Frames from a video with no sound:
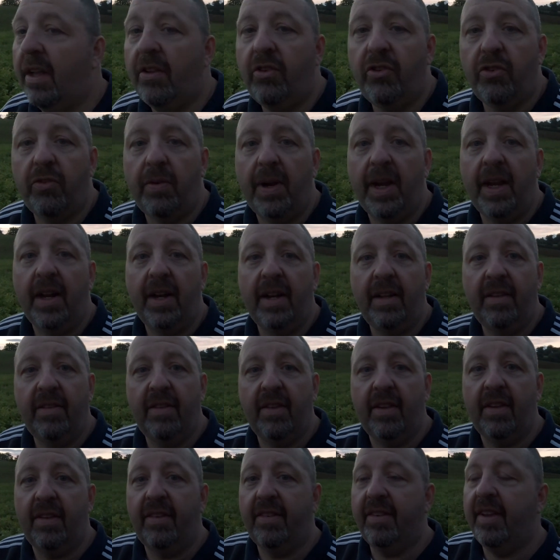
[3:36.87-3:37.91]
tree and
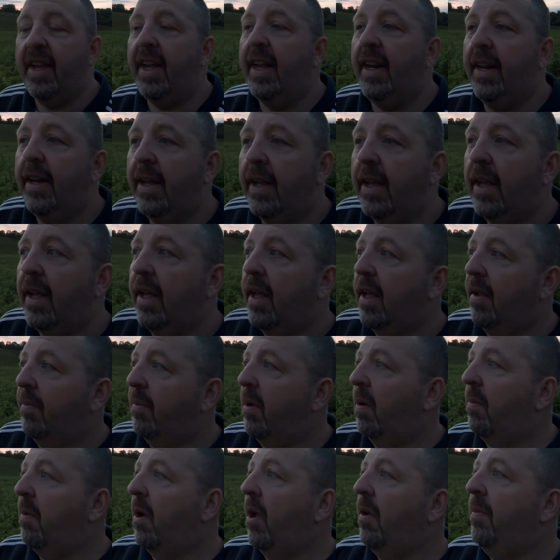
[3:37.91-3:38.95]
into the scene,
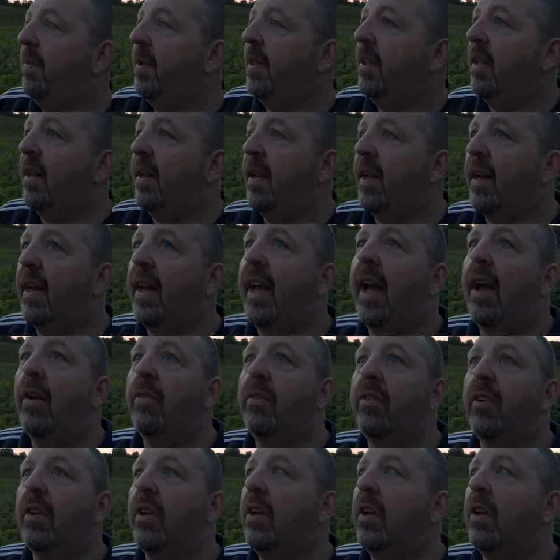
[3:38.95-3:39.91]
but I'm hoping that the clouds are